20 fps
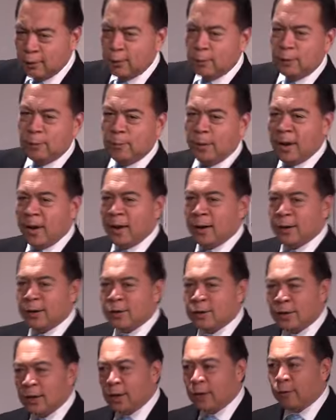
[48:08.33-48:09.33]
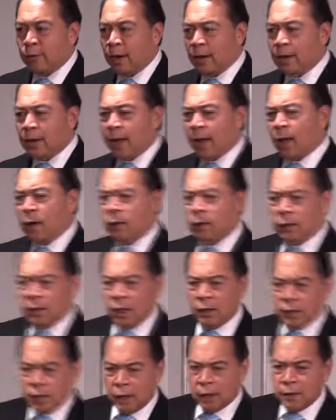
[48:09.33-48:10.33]
Good manners and right
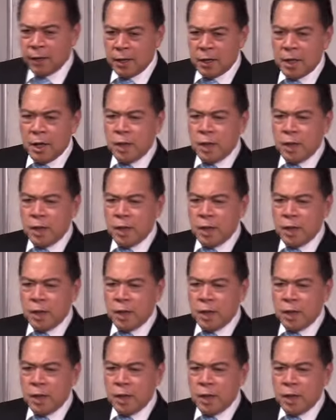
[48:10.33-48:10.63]
conduct.